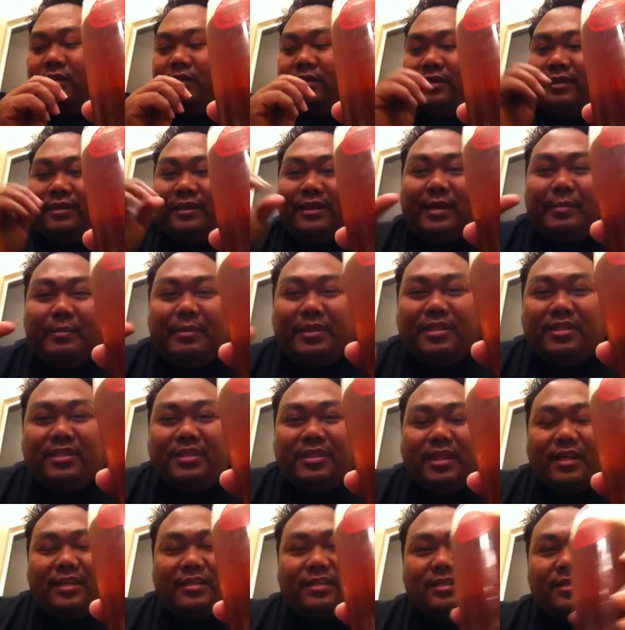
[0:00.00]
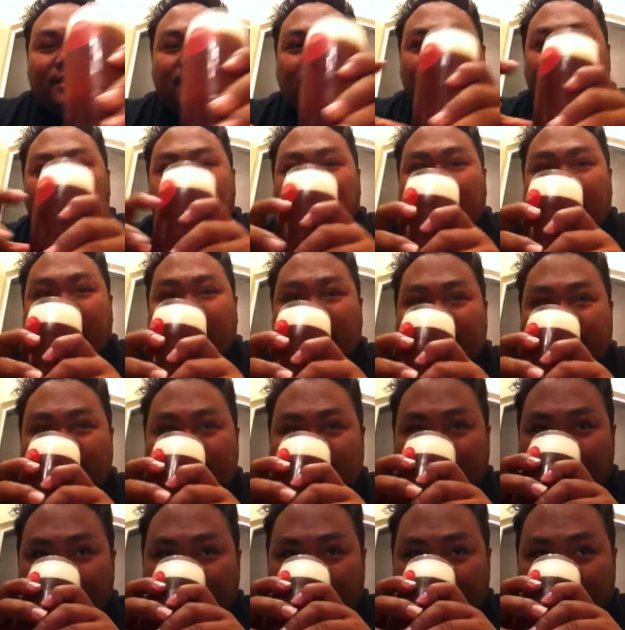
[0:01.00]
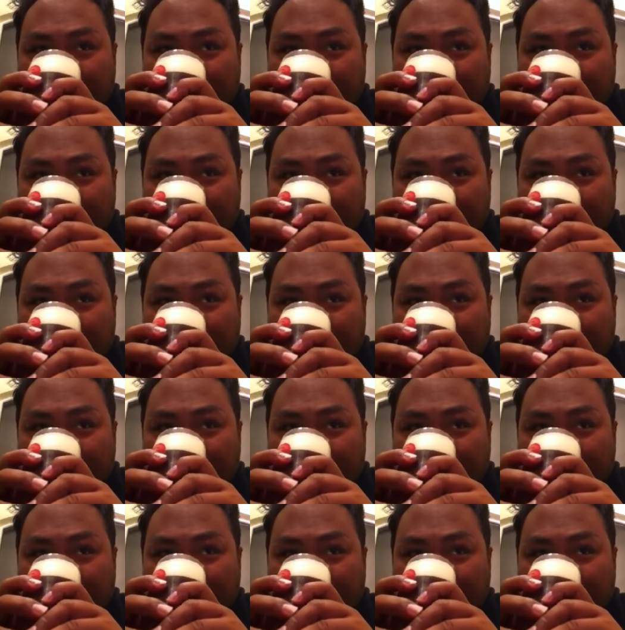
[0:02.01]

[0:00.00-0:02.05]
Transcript: lemon zest and